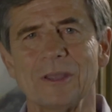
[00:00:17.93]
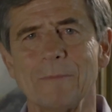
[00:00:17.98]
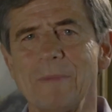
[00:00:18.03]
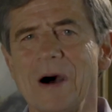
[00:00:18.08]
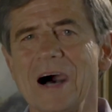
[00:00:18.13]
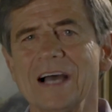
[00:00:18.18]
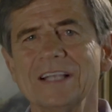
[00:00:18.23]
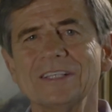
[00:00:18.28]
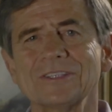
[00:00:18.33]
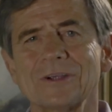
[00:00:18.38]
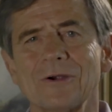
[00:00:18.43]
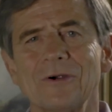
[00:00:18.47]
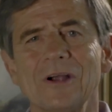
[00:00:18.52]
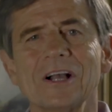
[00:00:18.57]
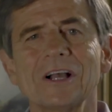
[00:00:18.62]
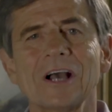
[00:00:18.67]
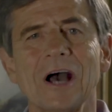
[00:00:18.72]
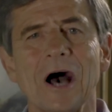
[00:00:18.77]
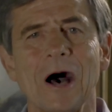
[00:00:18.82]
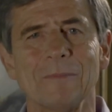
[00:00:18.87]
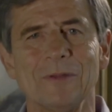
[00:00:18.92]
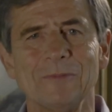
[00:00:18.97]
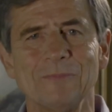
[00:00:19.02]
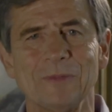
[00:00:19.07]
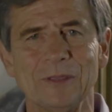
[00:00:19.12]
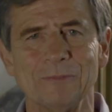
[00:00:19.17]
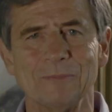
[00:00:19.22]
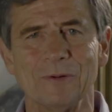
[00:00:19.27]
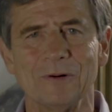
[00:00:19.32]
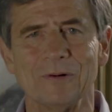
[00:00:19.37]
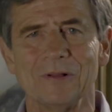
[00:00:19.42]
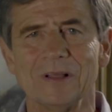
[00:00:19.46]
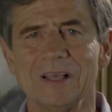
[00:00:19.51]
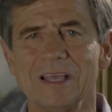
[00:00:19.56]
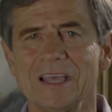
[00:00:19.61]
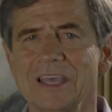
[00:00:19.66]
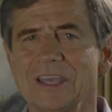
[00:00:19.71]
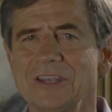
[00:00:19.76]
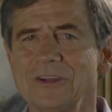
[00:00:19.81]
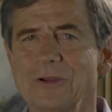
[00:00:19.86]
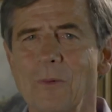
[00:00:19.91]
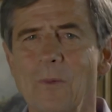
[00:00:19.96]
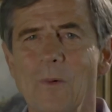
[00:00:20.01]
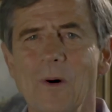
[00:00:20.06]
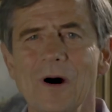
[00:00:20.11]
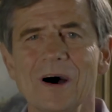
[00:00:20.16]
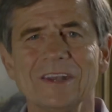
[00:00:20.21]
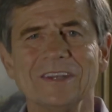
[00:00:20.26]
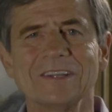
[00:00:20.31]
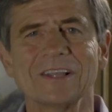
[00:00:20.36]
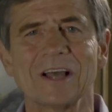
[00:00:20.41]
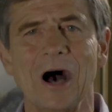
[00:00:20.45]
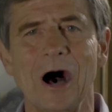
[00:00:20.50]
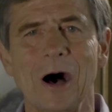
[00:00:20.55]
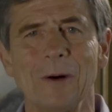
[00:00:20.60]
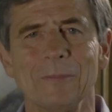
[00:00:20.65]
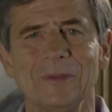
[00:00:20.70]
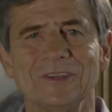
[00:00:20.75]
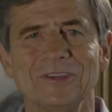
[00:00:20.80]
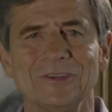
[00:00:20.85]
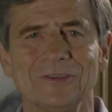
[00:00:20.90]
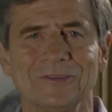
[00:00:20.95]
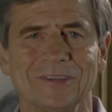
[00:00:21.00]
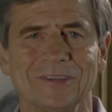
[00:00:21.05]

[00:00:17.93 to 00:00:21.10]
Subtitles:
that binds our uncommon people into one common